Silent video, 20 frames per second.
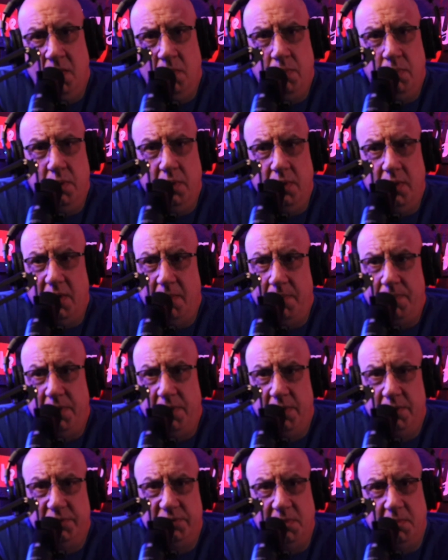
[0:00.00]
putting up
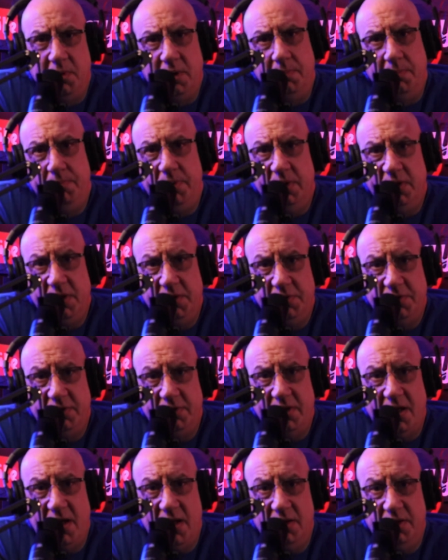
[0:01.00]
some of the billions of
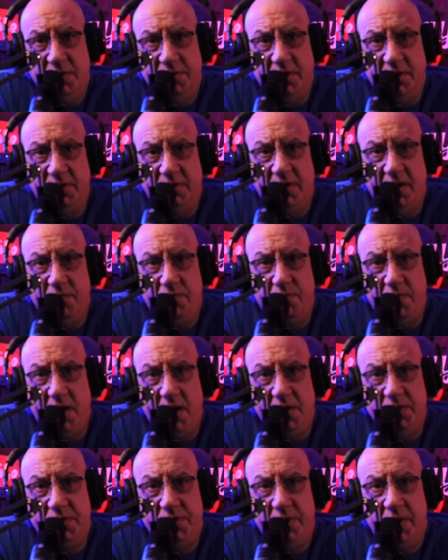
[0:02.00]
dollars that they've
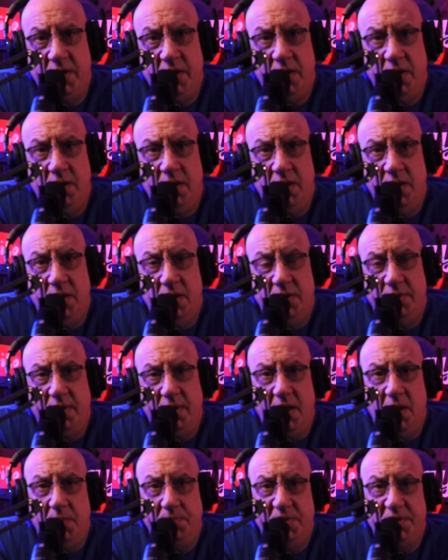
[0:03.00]
raised to
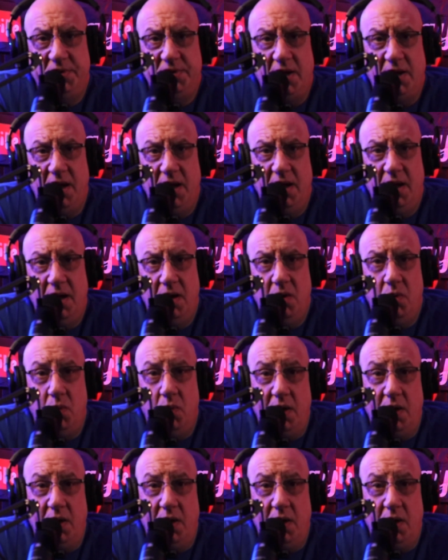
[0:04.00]
help this guy out?